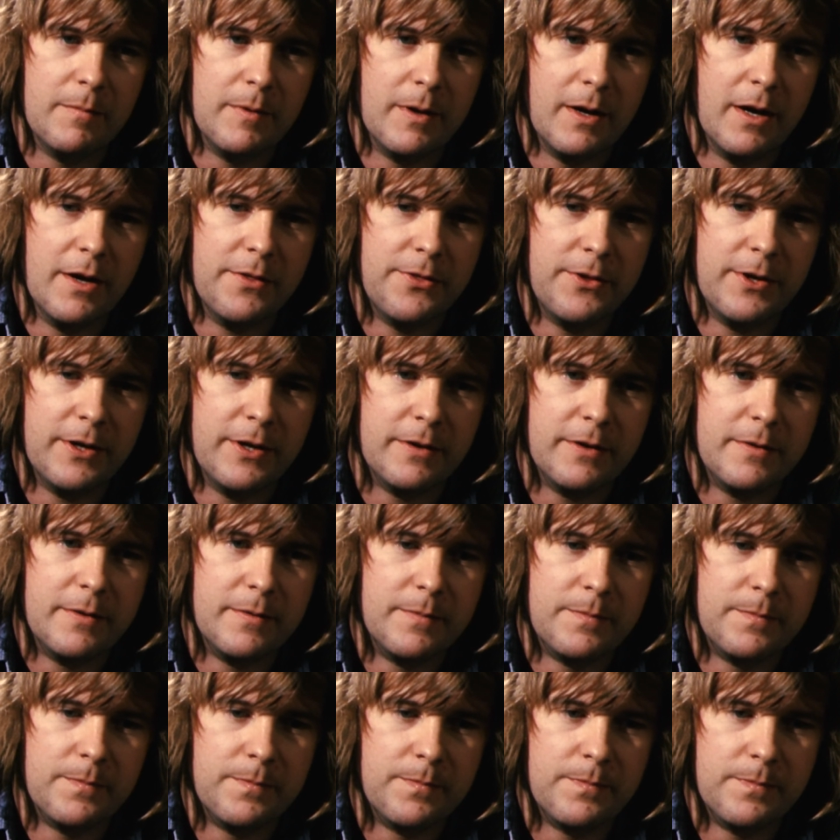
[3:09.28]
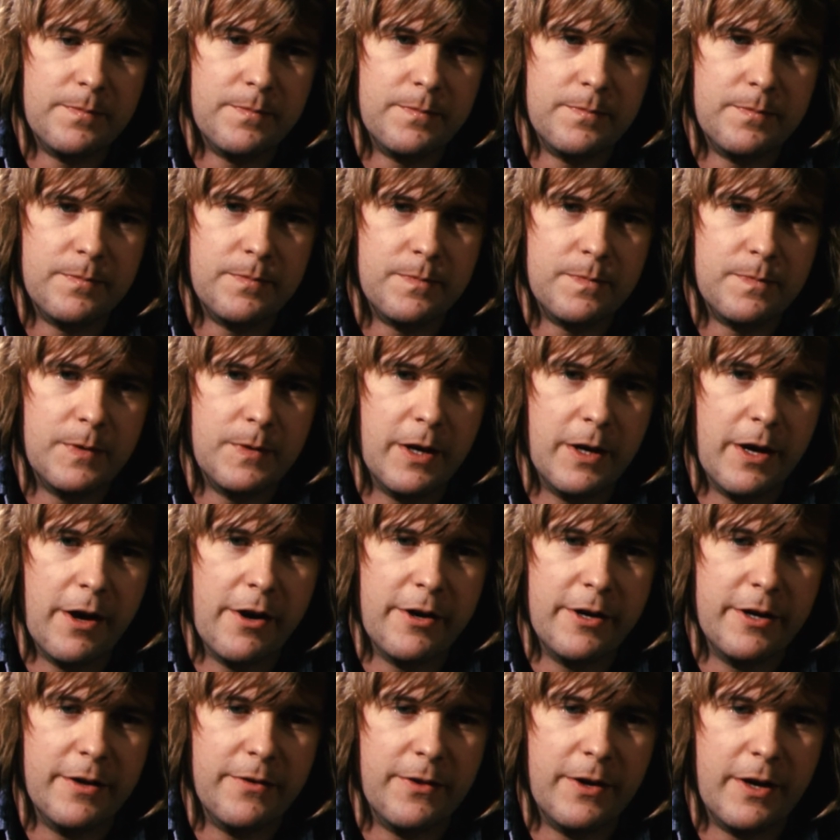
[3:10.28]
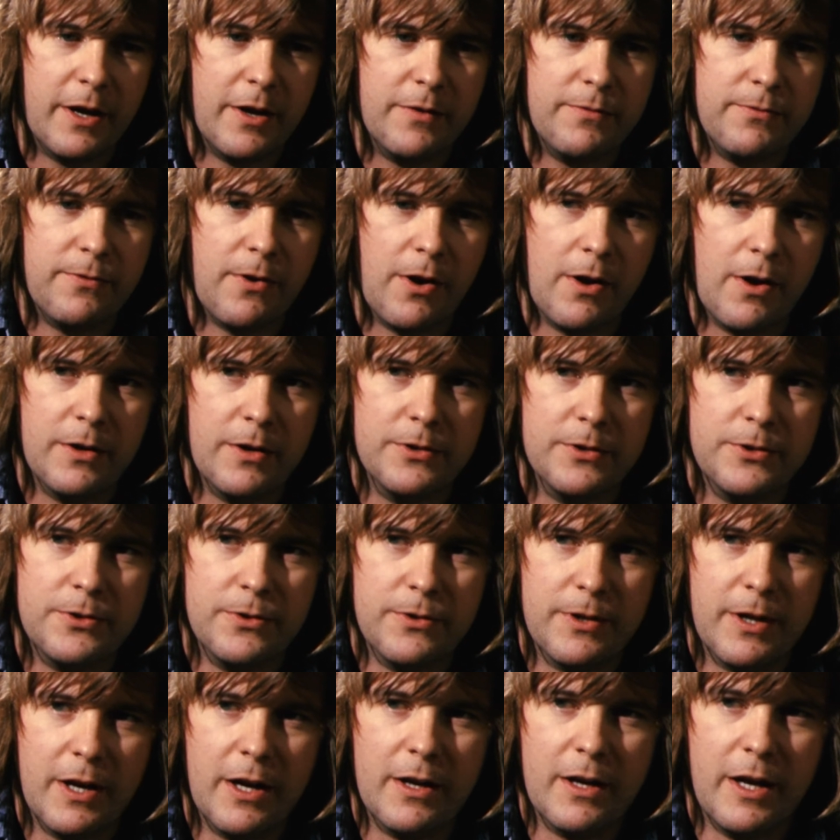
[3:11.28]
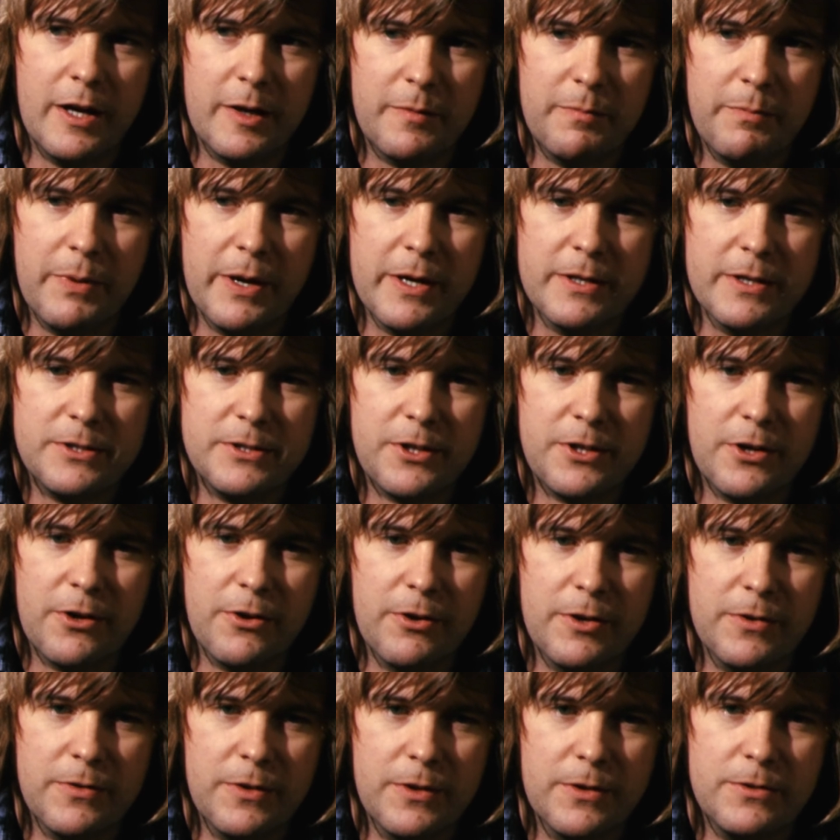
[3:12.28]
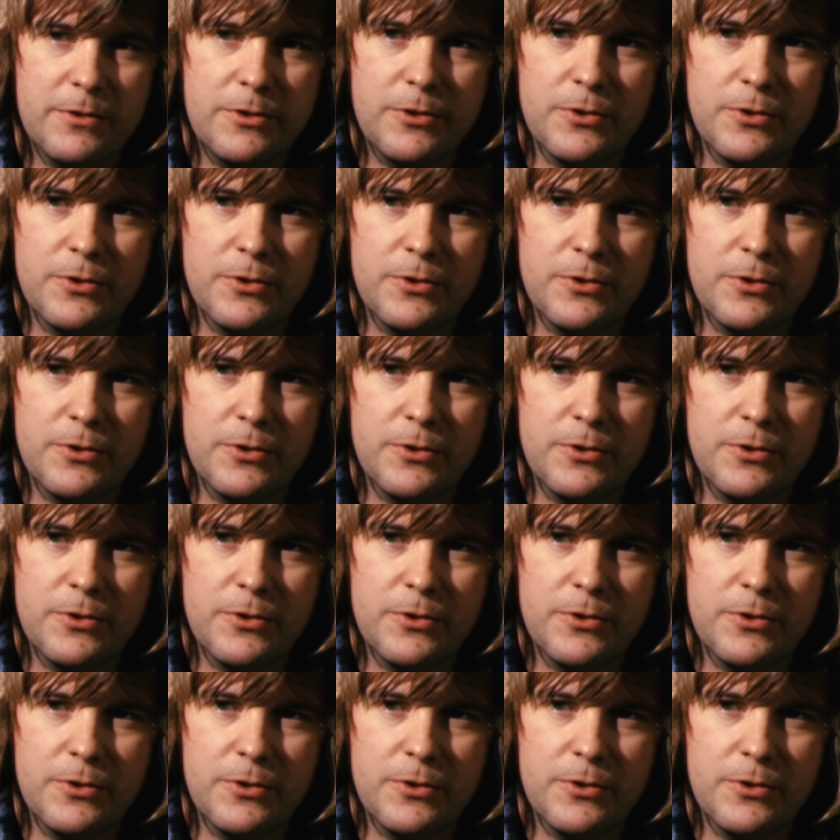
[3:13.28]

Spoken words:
I think the area that I've fallen into that I like best are in the